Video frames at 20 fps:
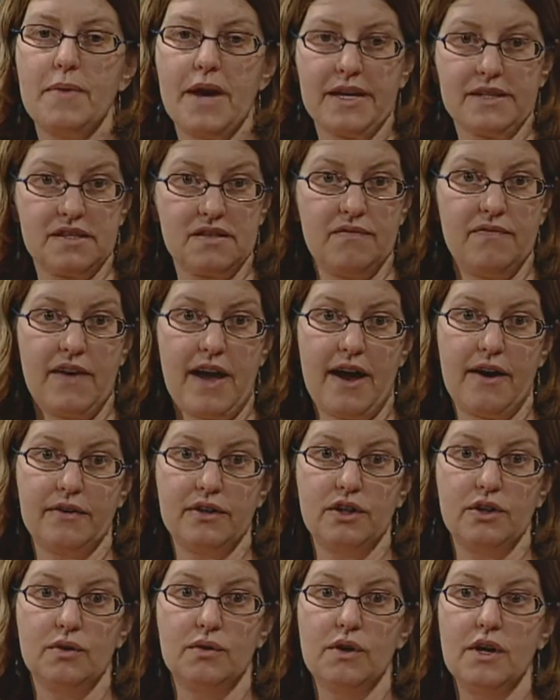best
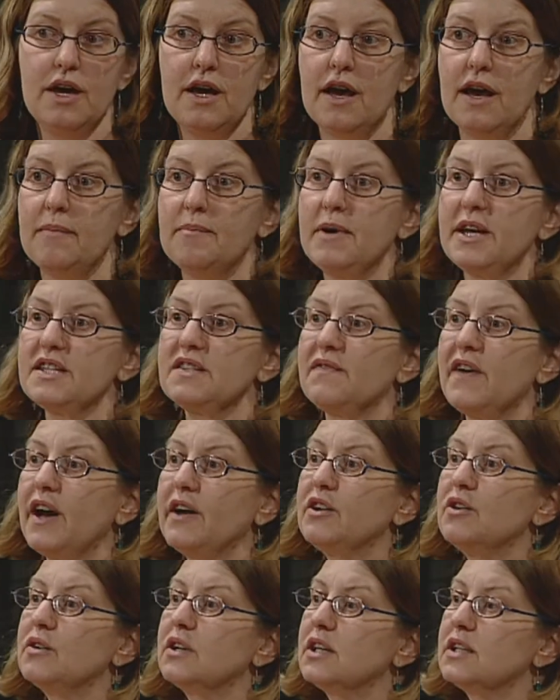value. And best
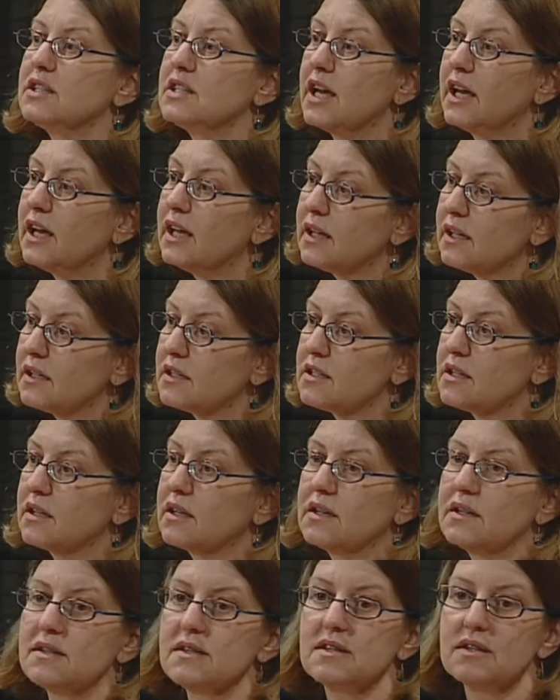value can take into
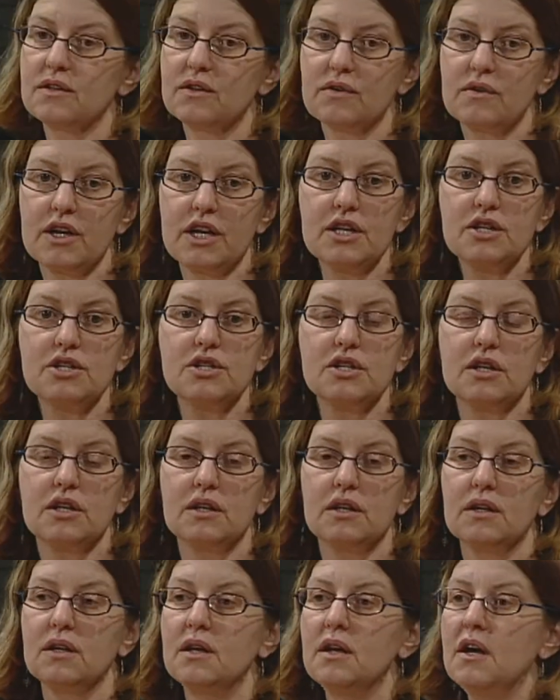
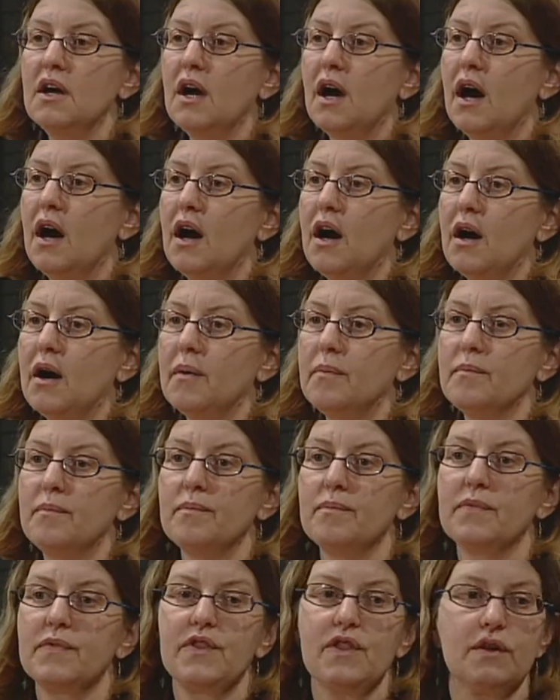consideration
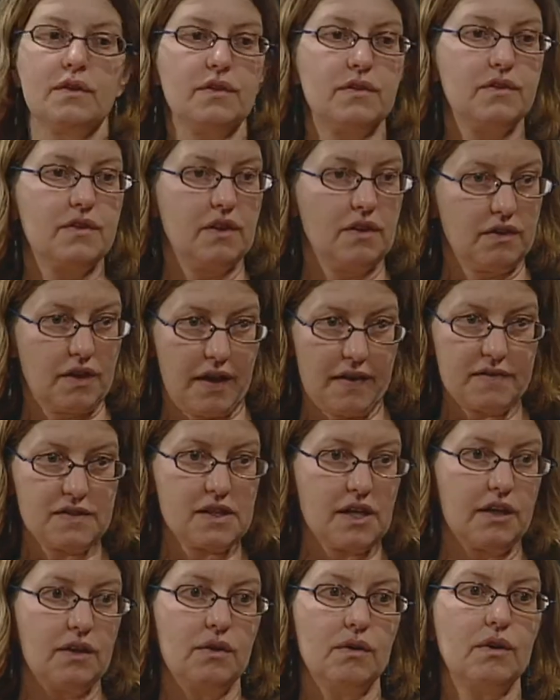the life
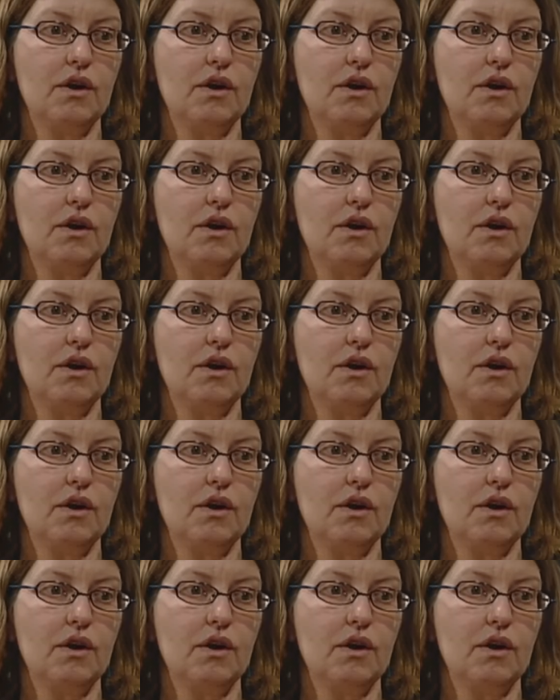cycle